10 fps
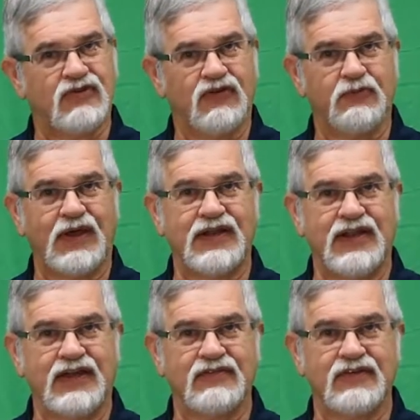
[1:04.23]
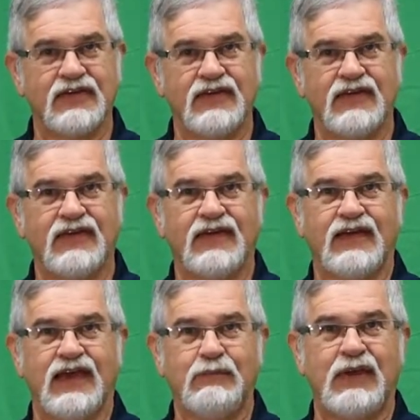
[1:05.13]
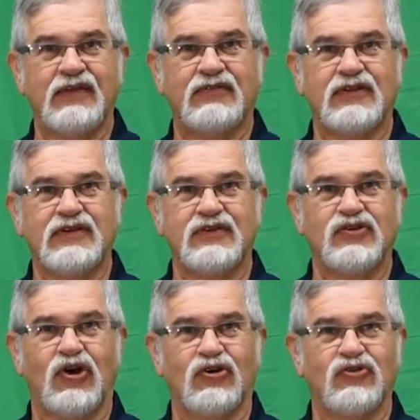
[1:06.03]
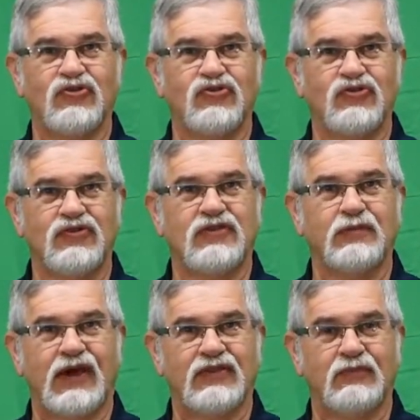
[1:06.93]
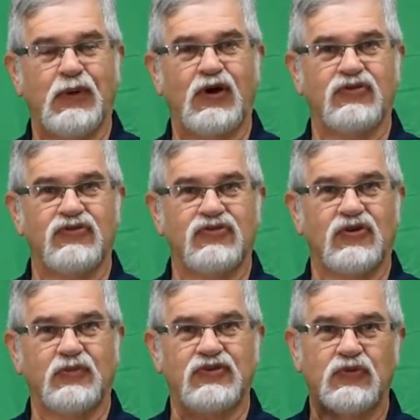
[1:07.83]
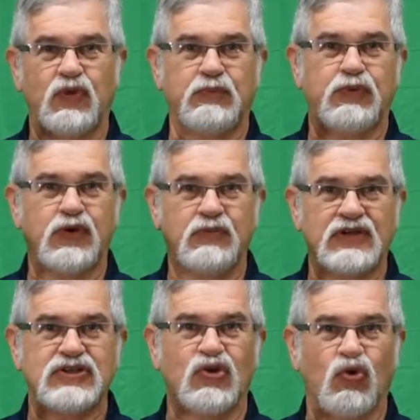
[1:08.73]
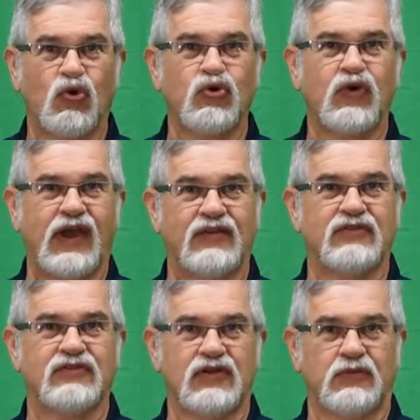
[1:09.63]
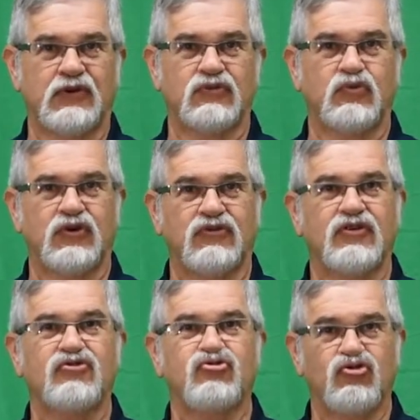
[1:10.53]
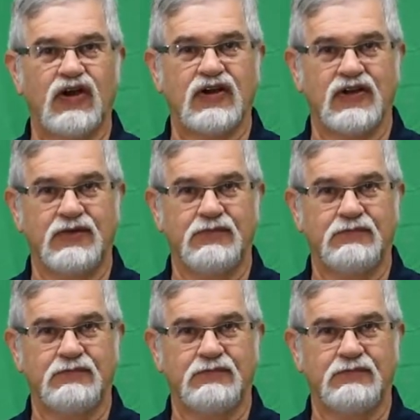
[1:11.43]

off my desk, and basically talked to the students about the parts of the syllabus and went pretty much in order as the syllabus was constructed.